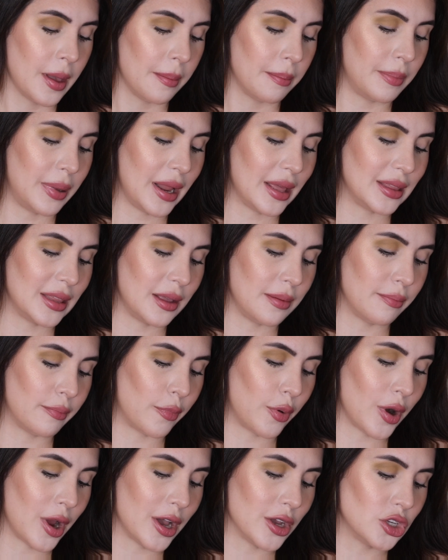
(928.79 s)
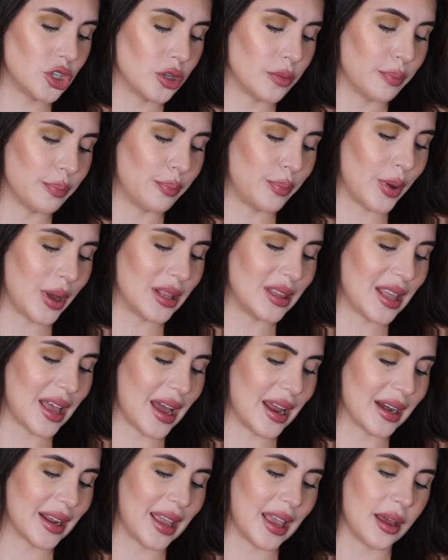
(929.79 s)
blending brush, but
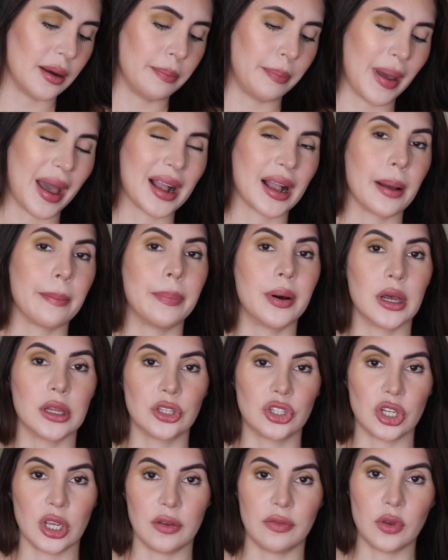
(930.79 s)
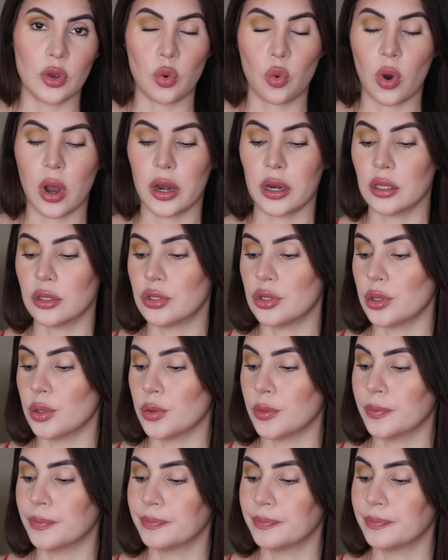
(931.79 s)
that can pack a punch if you want it to.